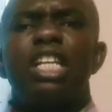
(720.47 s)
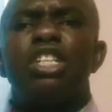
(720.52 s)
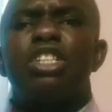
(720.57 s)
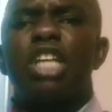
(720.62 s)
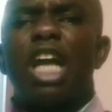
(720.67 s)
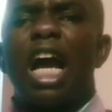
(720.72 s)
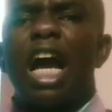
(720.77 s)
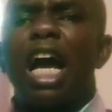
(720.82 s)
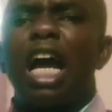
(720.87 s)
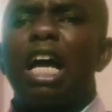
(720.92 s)

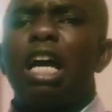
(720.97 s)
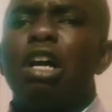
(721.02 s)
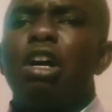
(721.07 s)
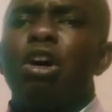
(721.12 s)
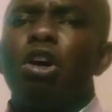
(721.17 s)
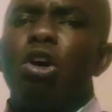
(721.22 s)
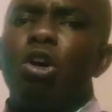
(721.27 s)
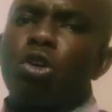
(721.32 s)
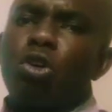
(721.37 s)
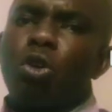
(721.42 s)
nature
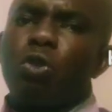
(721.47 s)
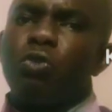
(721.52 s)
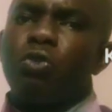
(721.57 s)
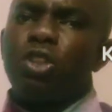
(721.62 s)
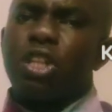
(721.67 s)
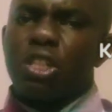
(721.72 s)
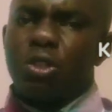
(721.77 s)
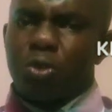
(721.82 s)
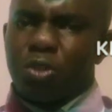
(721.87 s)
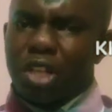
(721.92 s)
of
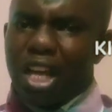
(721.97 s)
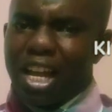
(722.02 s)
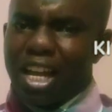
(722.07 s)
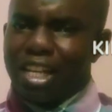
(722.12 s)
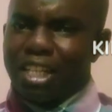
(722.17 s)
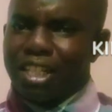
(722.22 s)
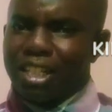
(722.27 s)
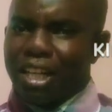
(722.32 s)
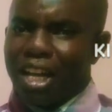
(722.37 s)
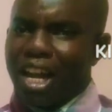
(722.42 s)
the
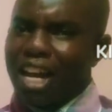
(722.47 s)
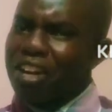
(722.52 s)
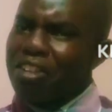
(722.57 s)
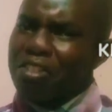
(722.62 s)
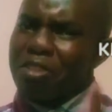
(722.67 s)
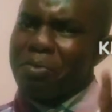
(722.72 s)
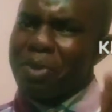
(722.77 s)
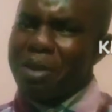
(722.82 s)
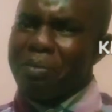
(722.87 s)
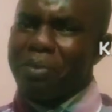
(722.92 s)
society. And
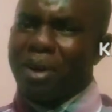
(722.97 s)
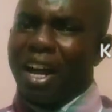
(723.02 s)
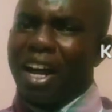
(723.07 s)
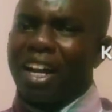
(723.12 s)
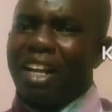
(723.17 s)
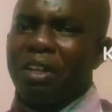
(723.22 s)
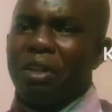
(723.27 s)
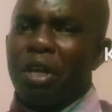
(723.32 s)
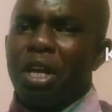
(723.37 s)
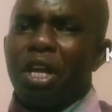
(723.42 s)
remember
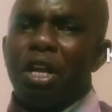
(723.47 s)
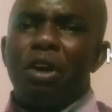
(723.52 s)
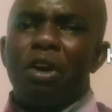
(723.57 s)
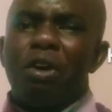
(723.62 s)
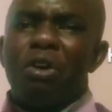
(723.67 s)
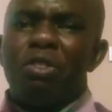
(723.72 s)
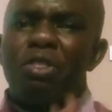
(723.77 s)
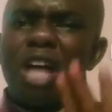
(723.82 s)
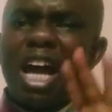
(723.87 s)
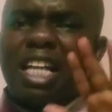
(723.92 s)

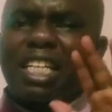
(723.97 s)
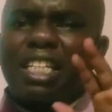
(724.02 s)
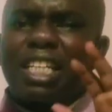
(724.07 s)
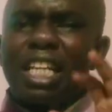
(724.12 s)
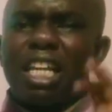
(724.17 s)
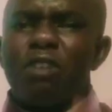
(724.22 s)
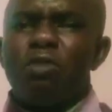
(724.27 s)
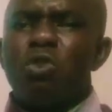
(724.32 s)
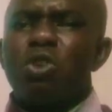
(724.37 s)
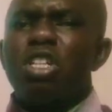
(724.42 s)
that
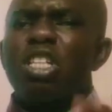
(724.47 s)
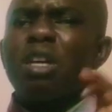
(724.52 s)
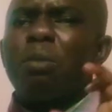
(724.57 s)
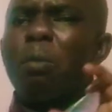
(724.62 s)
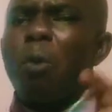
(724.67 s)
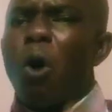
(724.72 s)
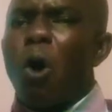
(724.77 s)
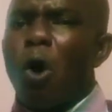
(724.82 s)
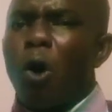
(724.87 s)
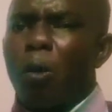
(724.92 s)
even the
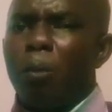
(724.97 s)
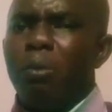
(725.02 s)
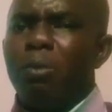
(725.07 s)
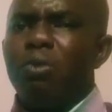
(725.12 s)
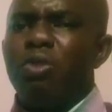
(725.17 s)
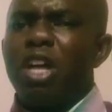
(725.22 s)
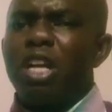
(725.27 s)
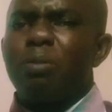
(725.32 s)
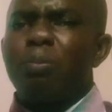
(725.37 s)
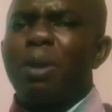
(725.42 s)

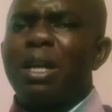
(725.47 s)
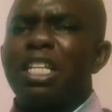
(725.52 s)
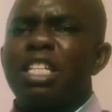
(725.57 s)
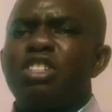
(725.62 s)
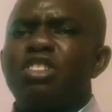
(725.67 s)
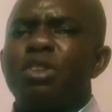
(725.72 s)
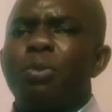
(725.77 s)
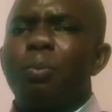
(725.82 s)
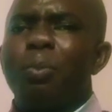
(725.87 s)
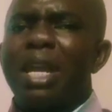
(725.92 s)
mob that
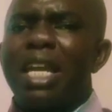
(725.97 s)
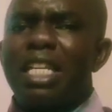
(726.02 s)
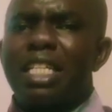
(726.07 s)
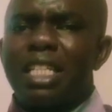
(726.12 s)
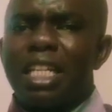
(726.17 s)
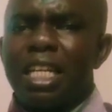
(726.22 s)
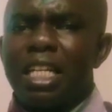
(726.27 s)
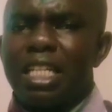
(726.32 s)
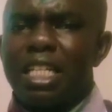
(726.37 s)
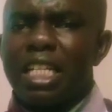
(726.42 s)

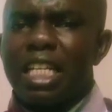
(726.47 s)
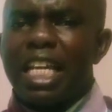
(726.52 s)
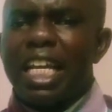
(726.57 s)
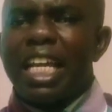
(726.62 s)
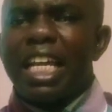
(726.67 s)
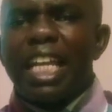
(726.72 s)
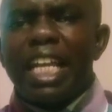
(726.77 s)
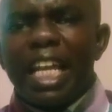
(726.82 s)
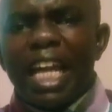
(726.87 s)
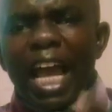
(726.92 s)
participated
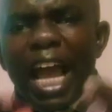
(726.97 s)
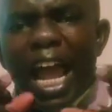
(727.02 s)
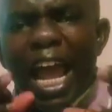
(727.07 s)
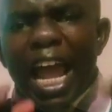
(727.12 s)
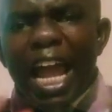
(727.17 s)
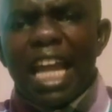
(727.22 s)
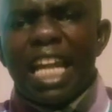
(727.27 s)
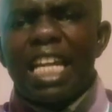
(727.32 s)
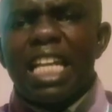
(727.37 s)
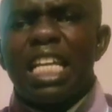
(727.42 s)
in
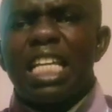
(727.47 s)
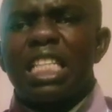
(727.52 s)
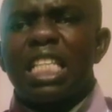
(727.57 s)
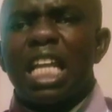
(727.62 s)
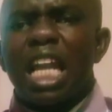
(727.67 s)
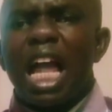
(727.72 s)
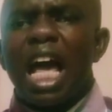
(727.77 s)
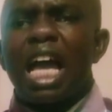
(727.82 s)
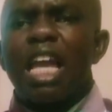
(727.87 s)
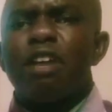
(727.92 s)
ending
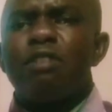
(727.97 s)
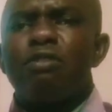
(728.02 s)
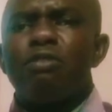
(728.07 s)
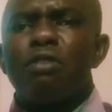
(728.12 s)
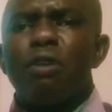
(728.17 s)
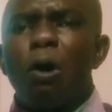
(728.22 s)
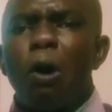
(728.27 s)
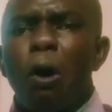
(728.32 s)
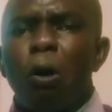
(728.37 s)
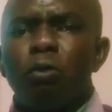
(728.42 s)
the
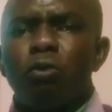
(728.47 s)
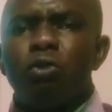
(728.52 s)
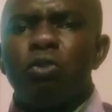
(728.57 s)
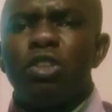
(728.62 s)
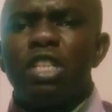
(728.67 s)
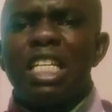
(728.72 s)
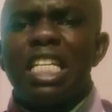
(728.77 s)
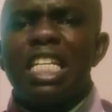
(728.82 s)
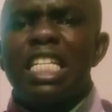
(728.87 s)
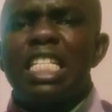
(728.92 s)
life
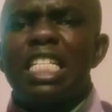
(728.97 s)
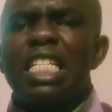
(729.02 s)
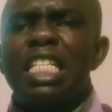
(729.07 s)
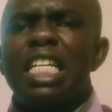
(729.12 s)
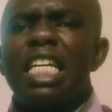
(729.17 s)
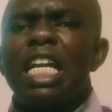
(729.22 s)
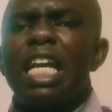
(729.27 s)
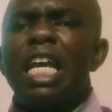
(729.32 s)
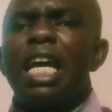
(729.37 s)
of these